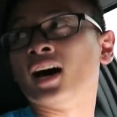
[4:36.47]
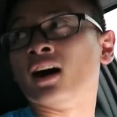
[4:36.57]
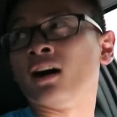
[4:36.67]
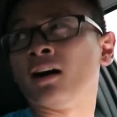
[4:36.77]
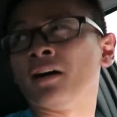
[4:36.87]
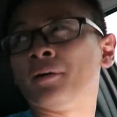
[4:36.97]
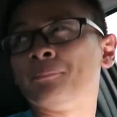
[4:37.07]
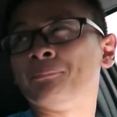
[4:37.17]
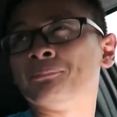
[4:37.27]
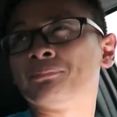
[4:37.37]

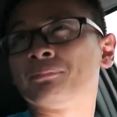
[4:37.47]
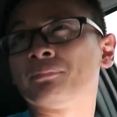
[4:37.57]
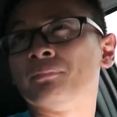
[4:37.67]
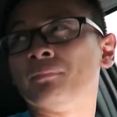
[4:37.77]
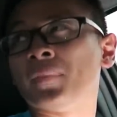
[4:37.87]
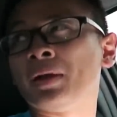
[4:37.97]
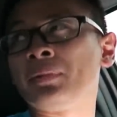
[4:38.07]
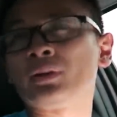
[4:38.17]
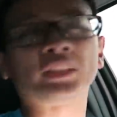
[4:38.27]
um, maybe